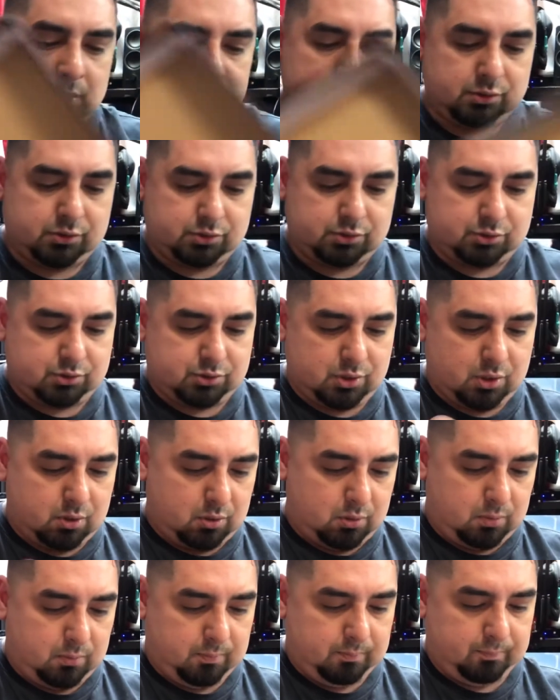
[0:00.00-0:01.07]

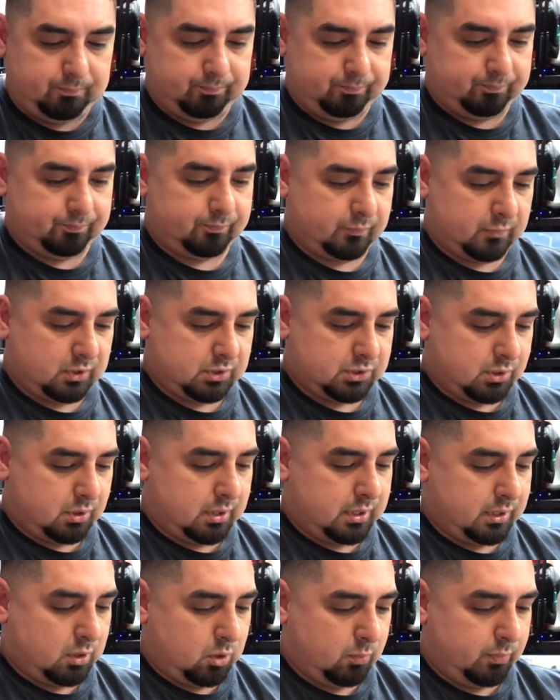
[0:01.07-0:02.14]
So, let's go
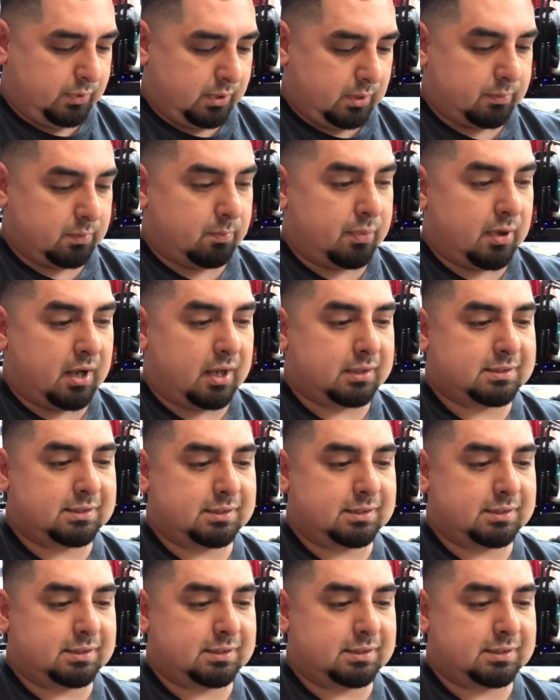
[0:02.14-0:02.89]
ahead and open up the box.